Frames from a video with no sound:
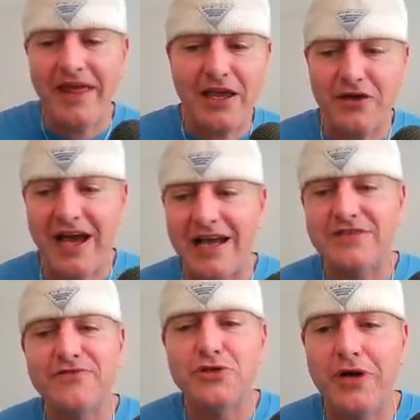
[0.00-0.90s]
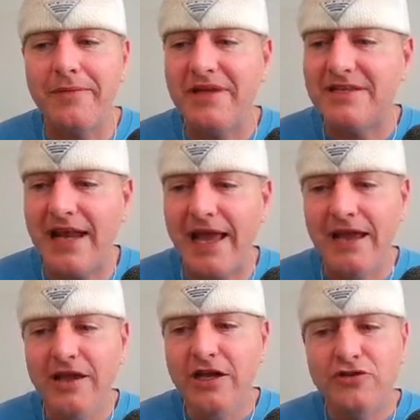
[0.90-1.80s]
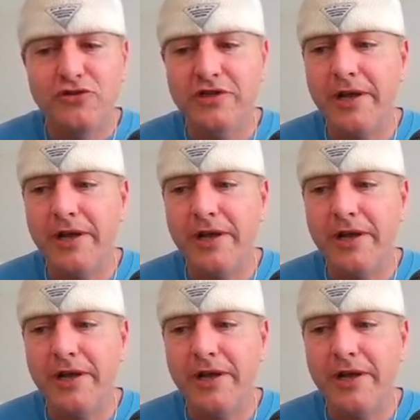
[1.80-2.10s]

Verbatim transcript: thank you guys for joining me today. Truly